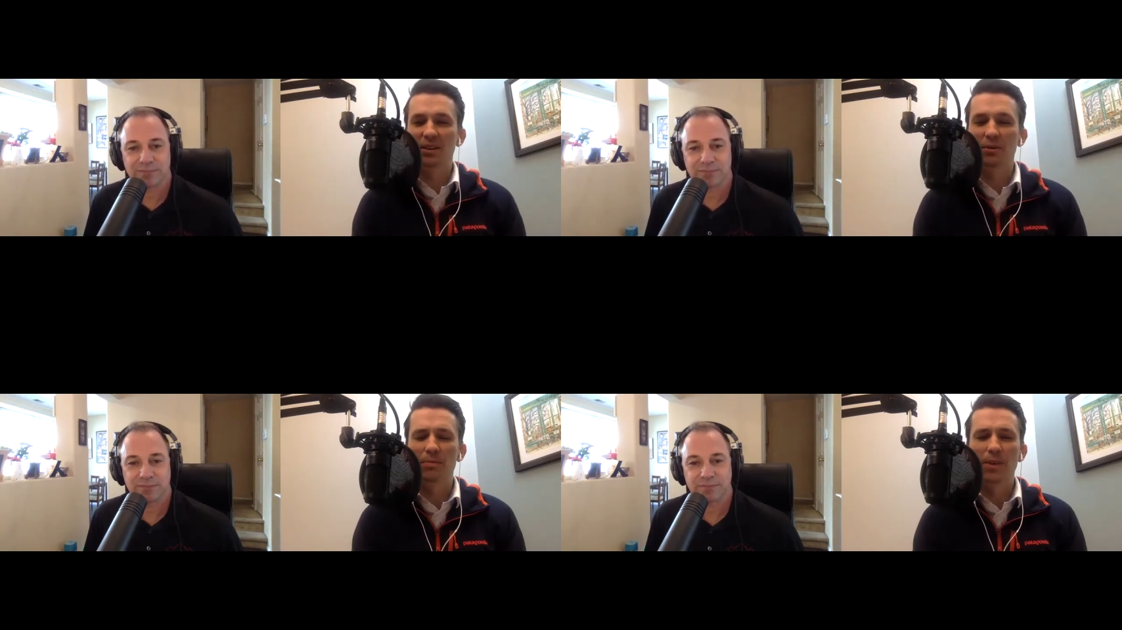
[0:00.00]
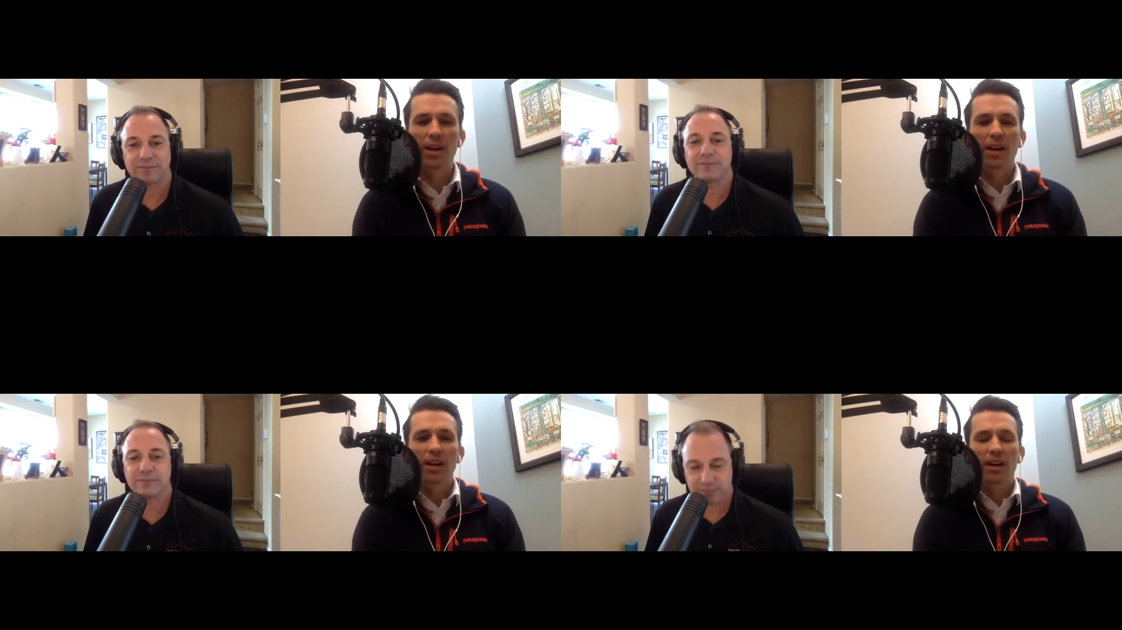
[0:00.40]
Speaker 1: So
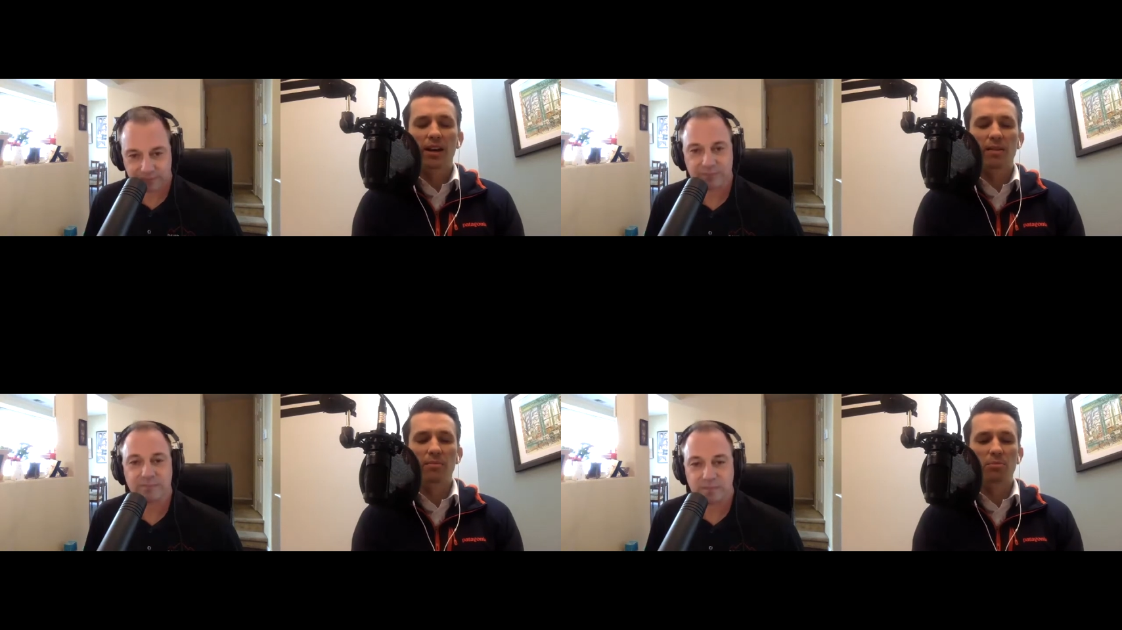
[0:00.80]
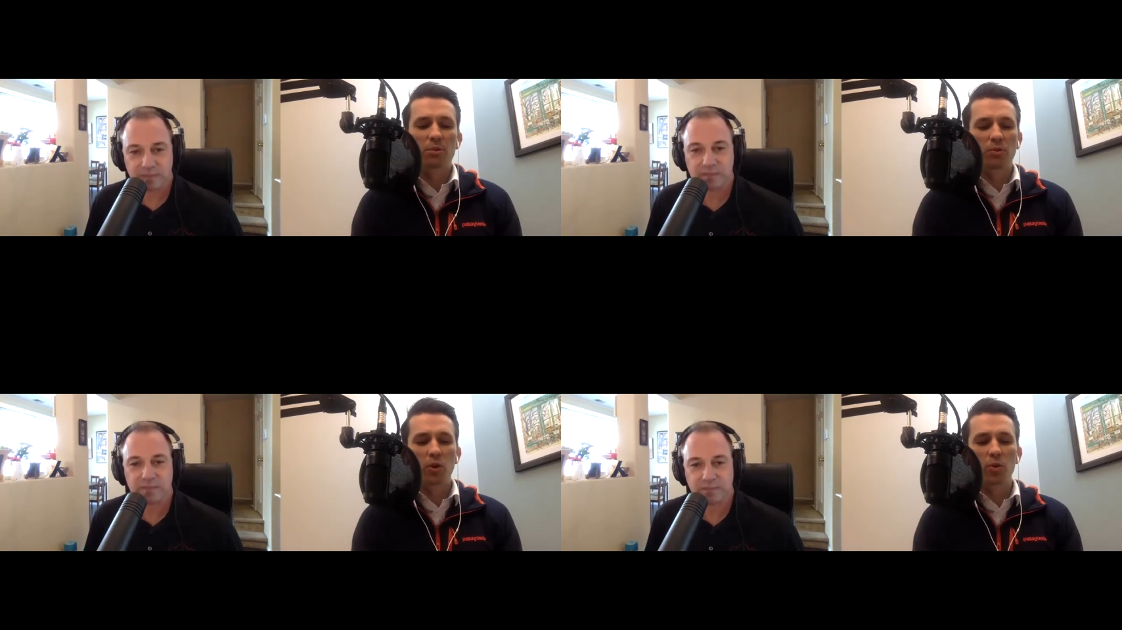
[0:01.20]

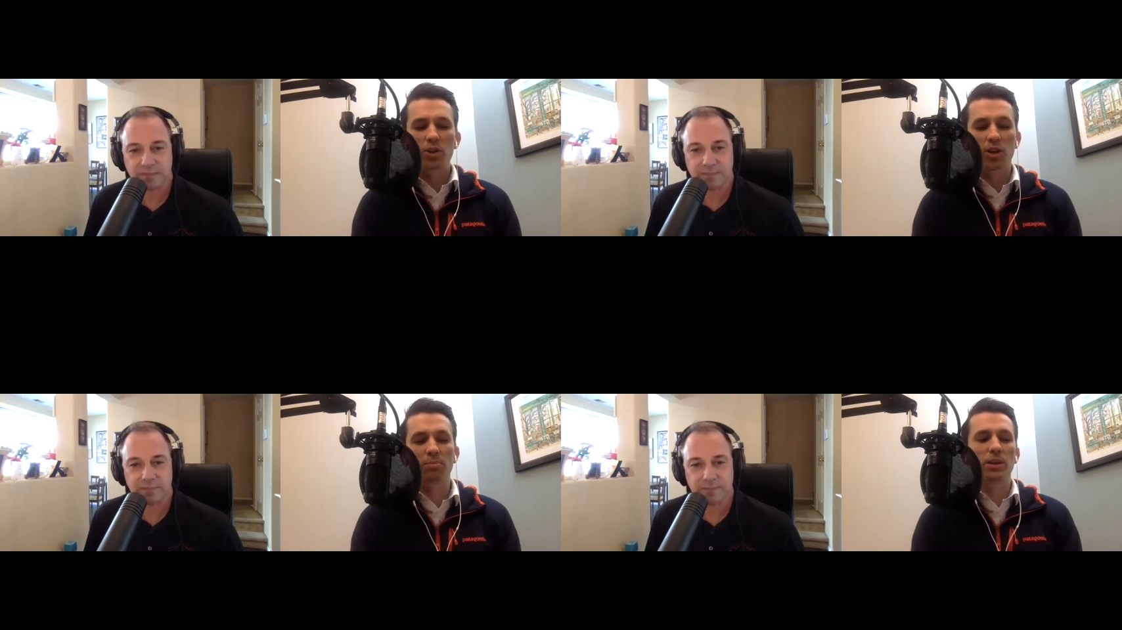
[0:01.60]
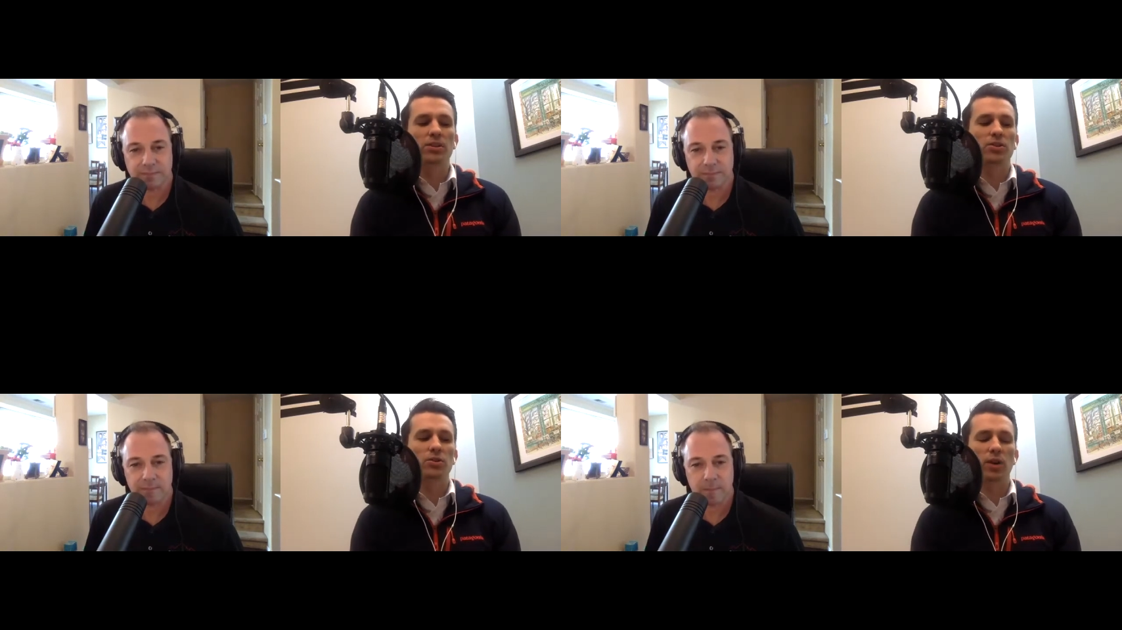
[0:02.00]
before we jump
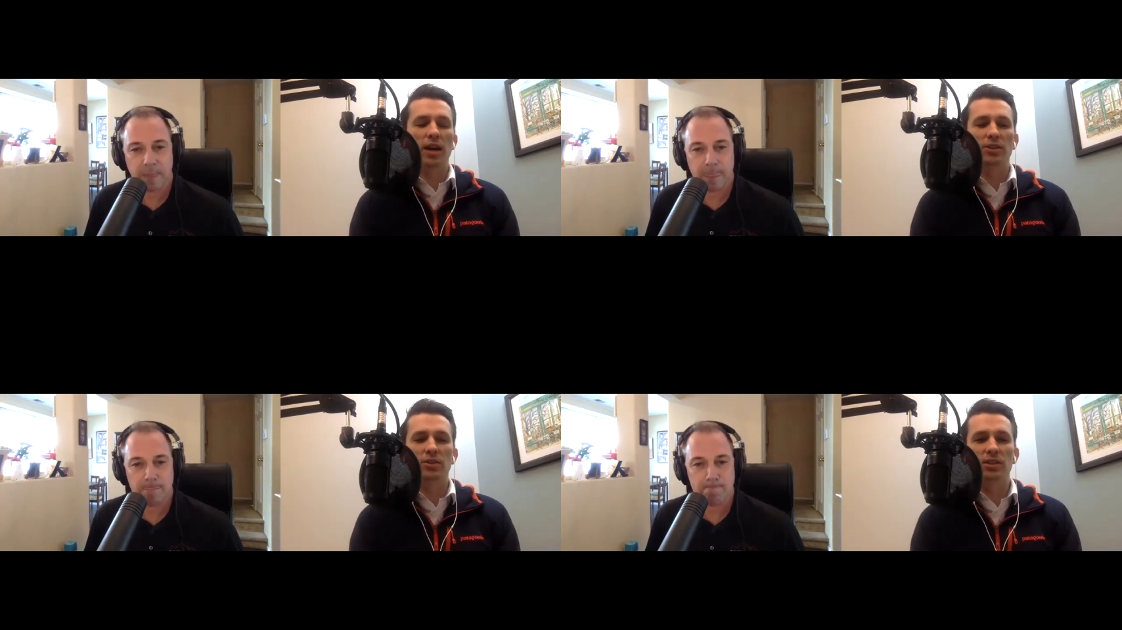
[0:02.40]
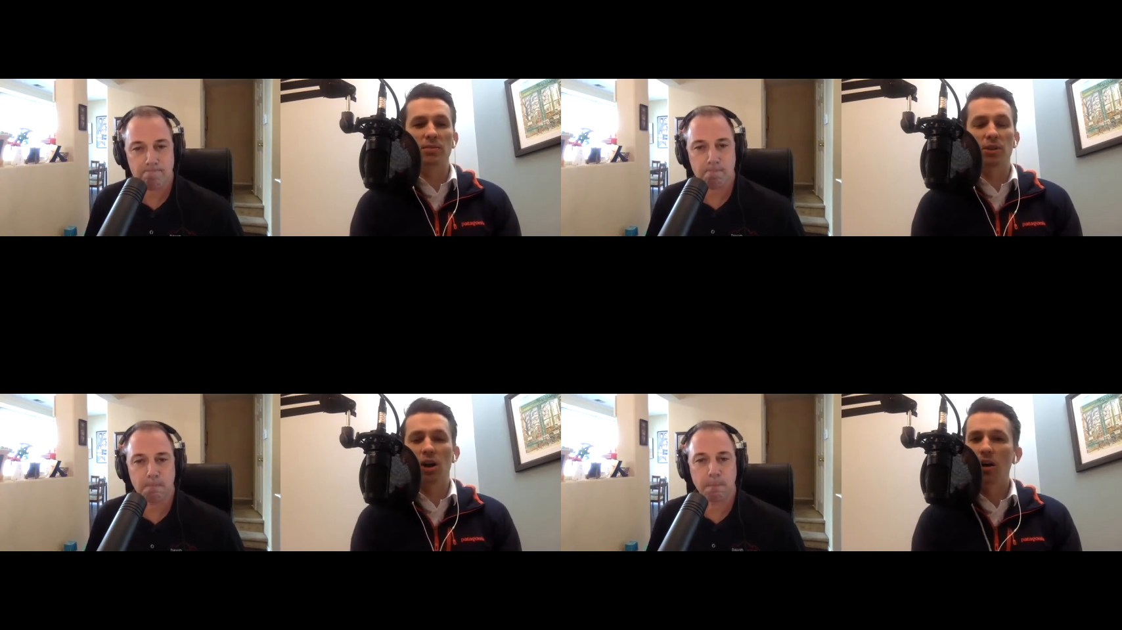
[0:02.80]
into answering
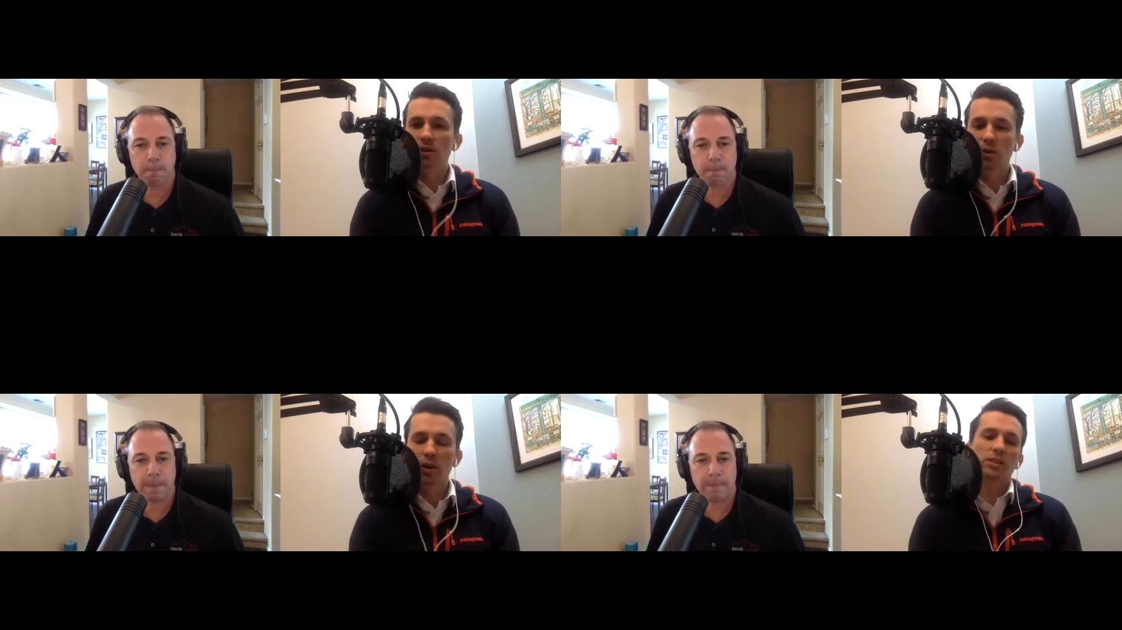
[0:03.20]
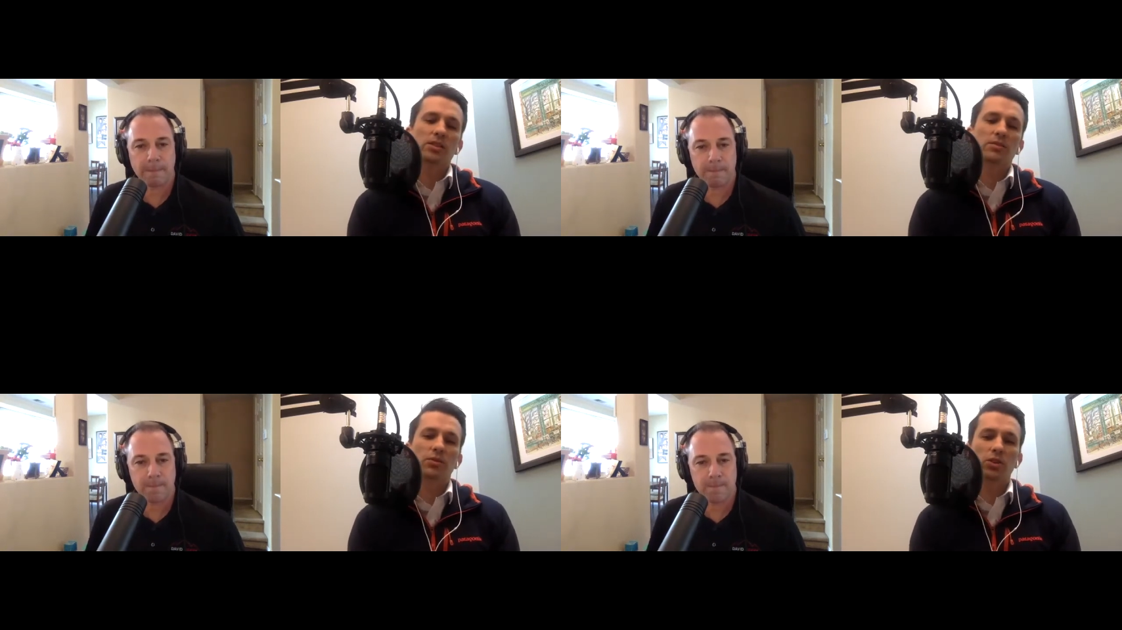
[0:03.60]
some of the hard
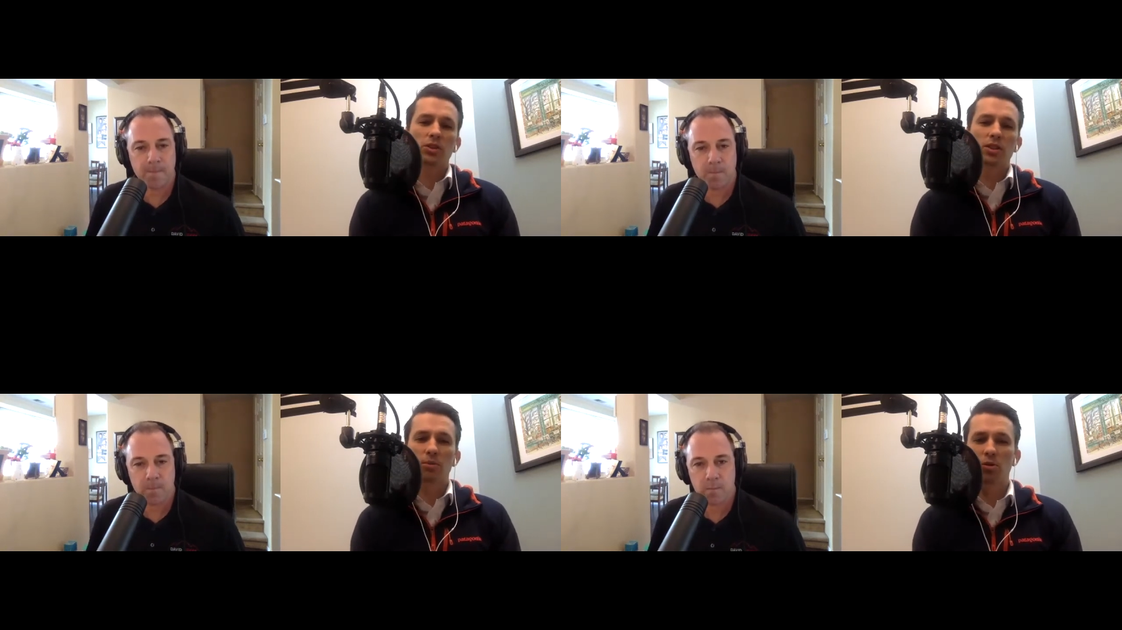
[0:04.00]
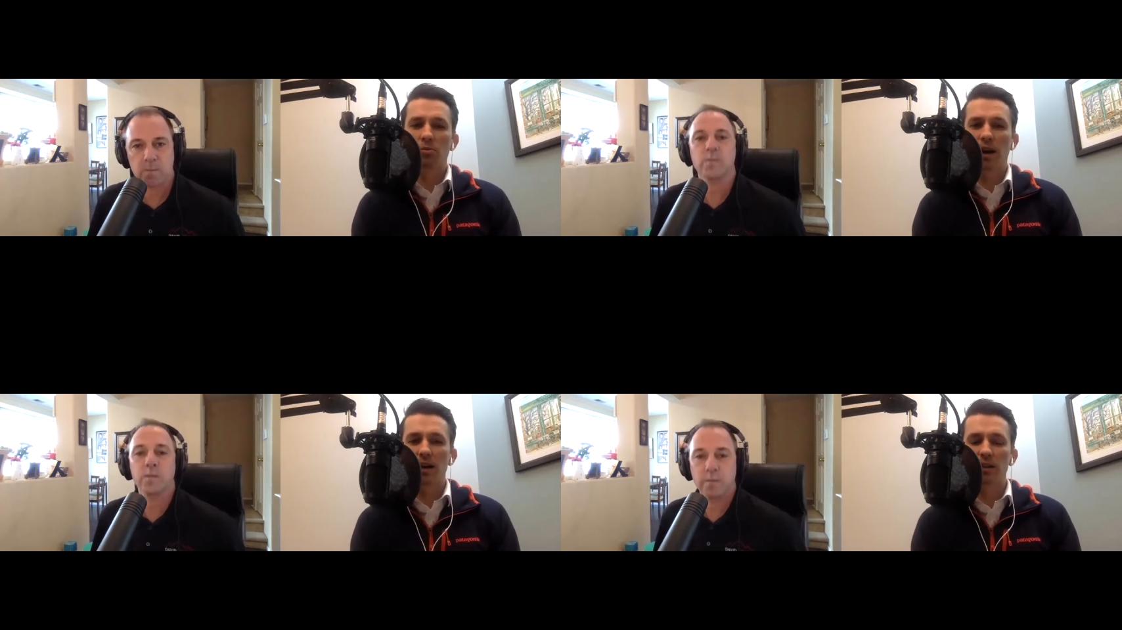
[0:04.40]
questions that first-time
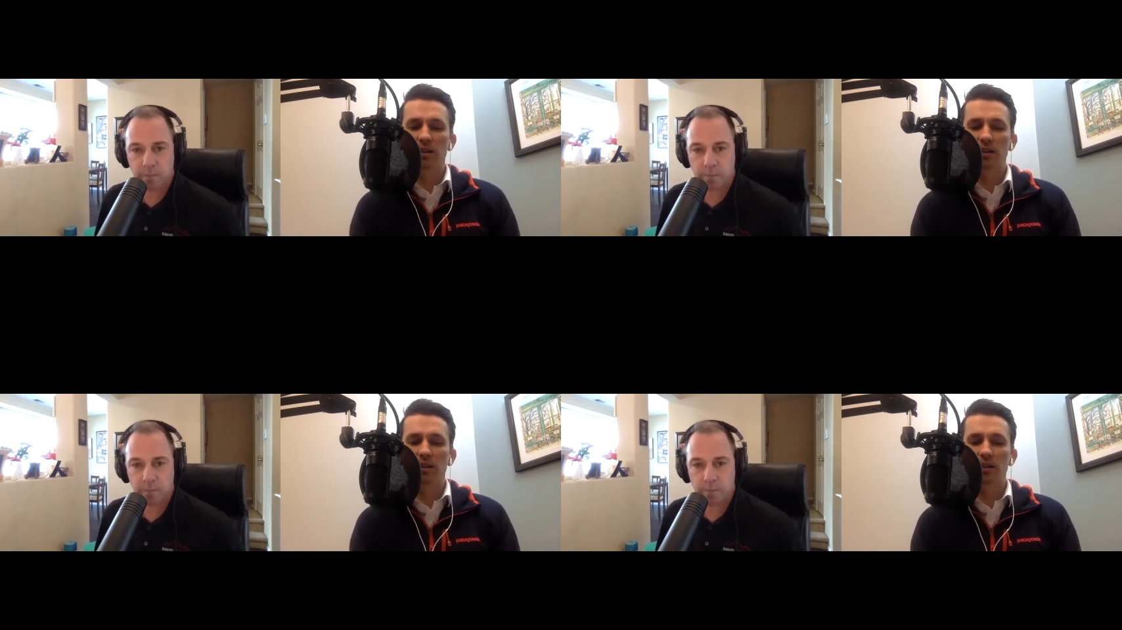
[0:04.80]
home buyers